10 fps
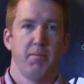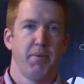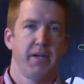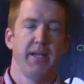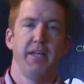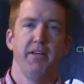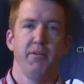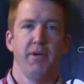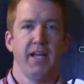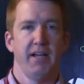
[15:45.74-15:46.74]
But again, you
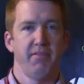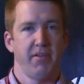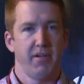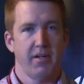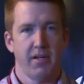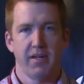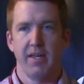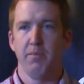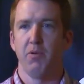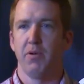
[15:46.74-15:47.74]
don't want to have a
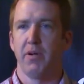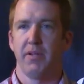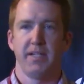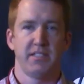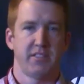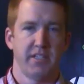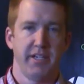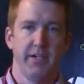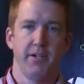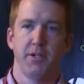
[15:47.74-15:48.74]
keyboard that's a
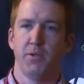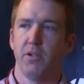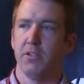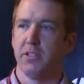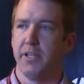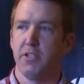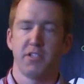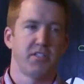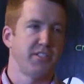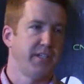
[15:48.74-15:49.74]
year or two old and you
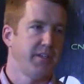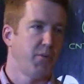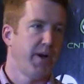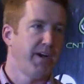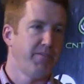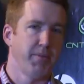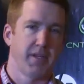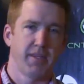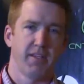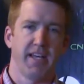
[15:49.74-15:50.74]
start seeing the wear from
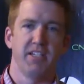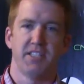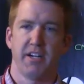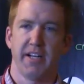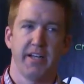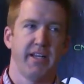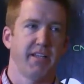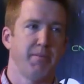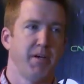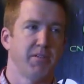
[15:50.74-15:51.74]
the, the letters that are getting
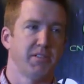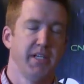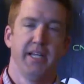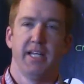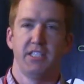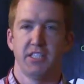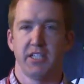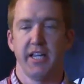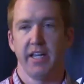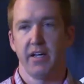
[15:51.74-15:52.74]
hit the most. It's
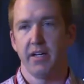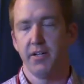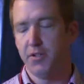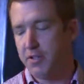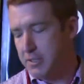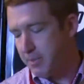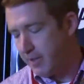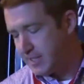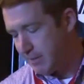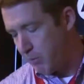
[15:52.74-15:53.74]
just, again, a user
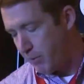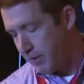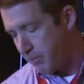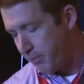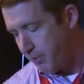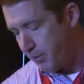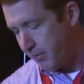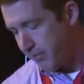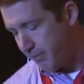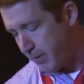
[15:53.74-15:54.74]
experience that we want to
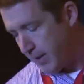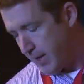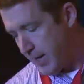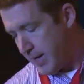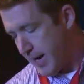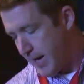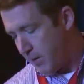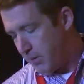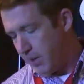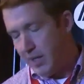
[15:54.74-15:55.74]
improve.
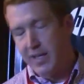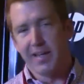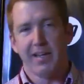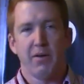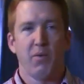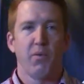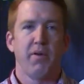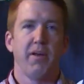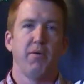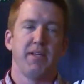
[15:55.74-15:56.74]
Now,
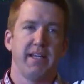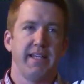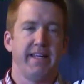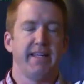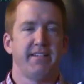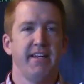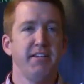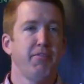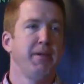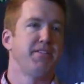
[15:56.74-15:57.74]
you know, it, it's
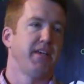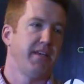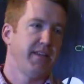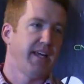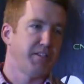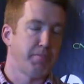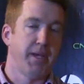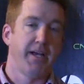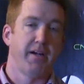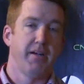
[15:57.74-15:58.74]
easy for me to say that it's
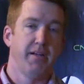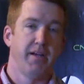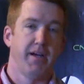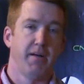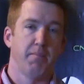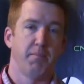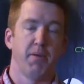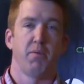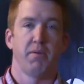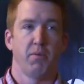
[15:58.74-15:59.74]
better, um,
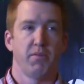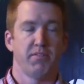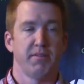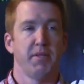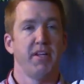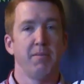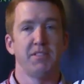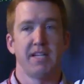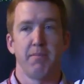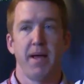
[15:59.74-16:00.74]
but some of the
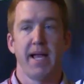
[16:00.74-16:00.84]
numbers that